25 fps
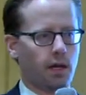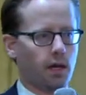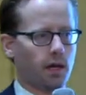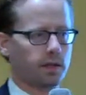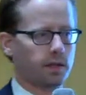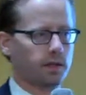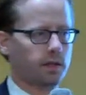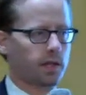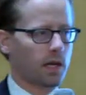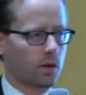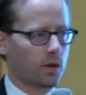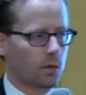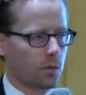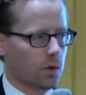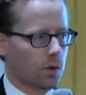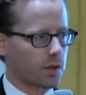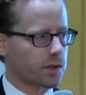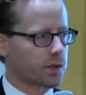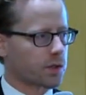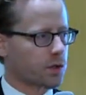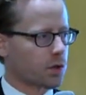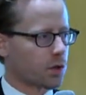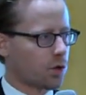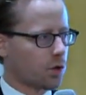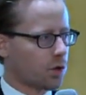and saying,
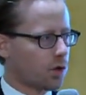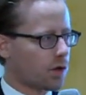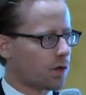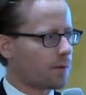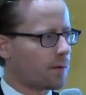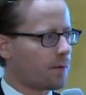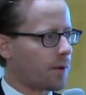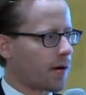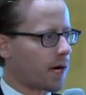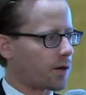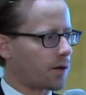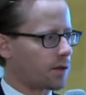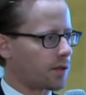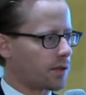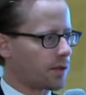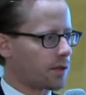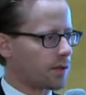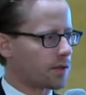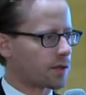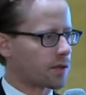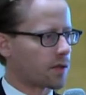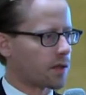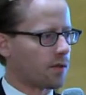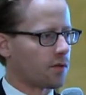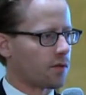what's good about
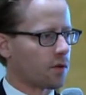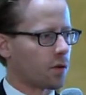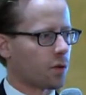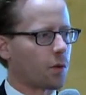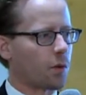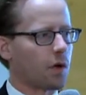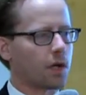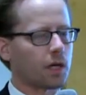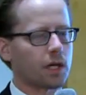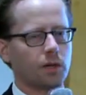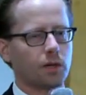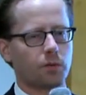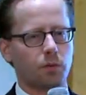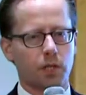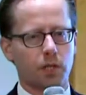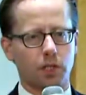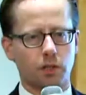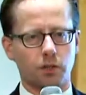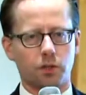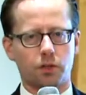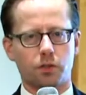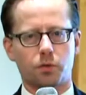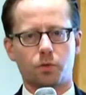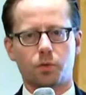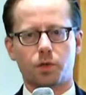e-discovery? What can we
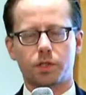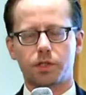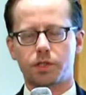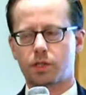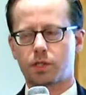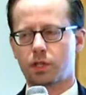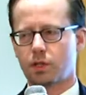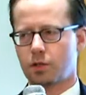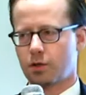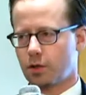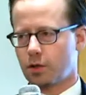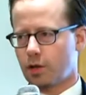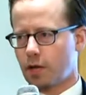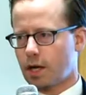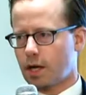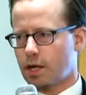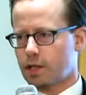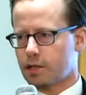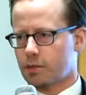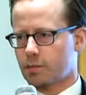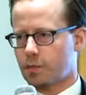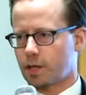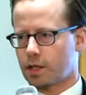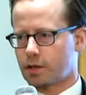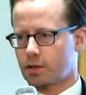learn? What's the good
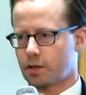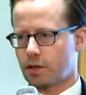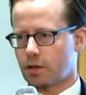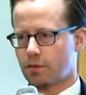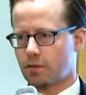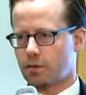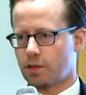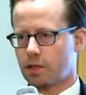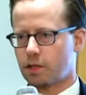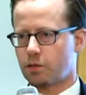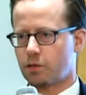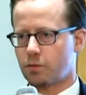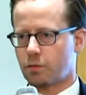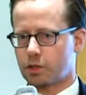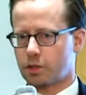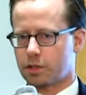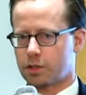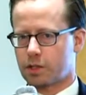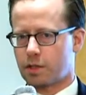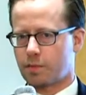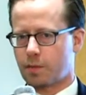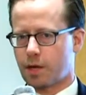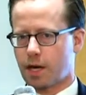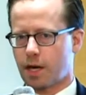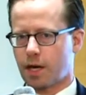aspects of it and
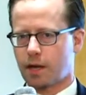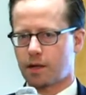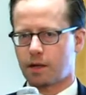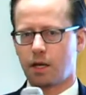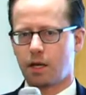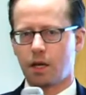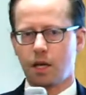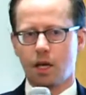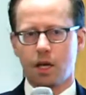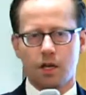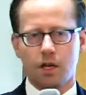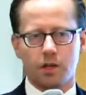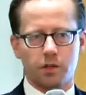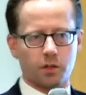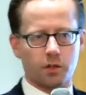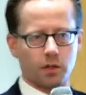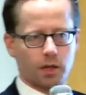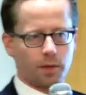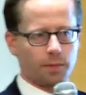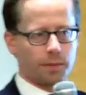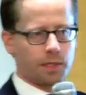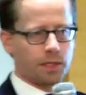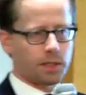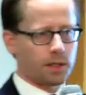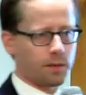what's the bad? So
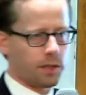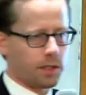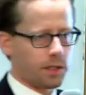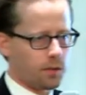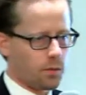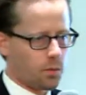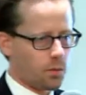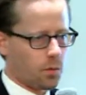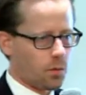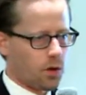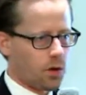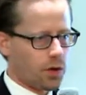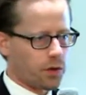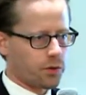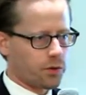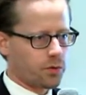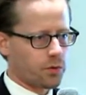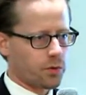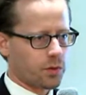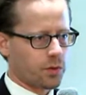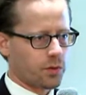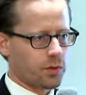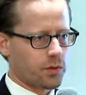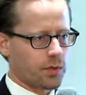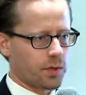let me walk
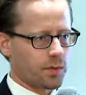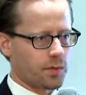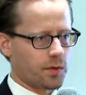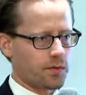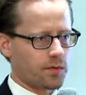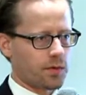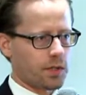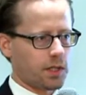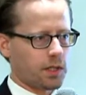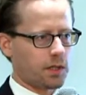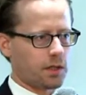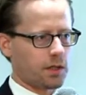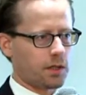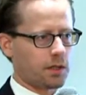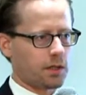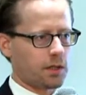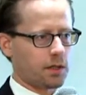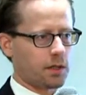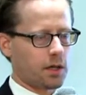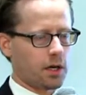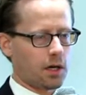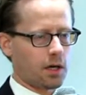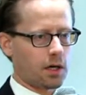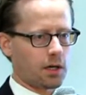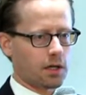through some of
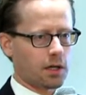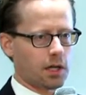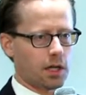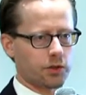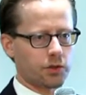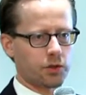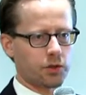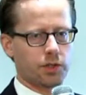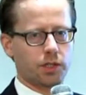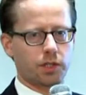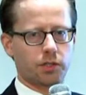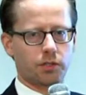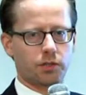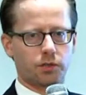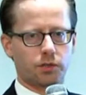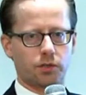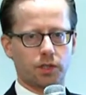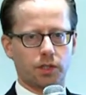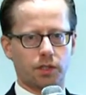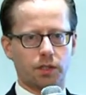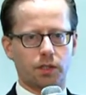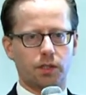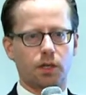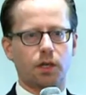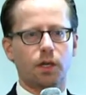the
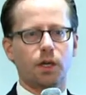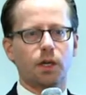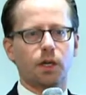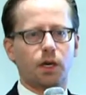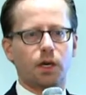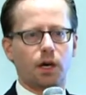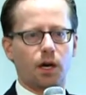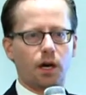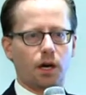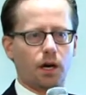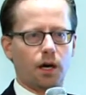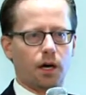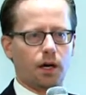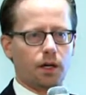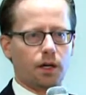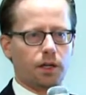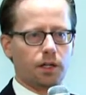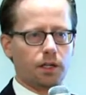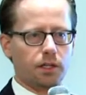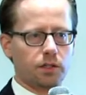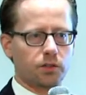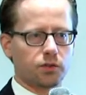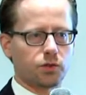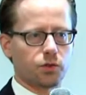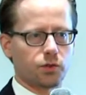contradictory
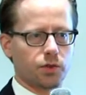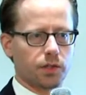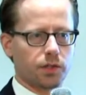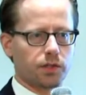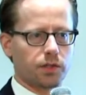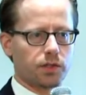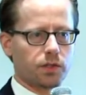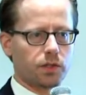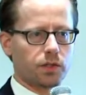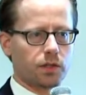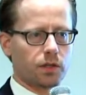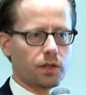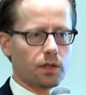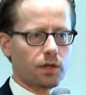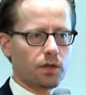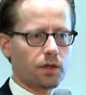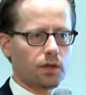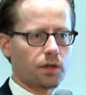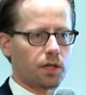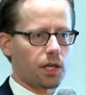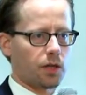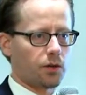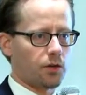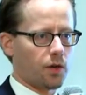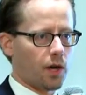interests
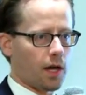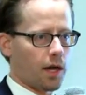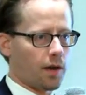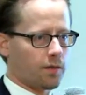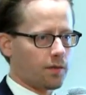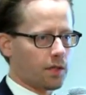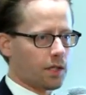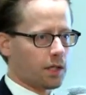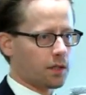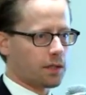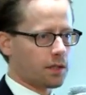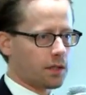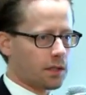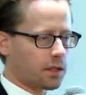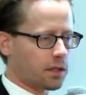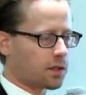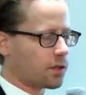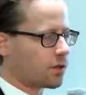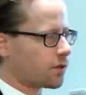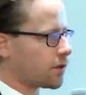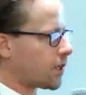that you have in the clinical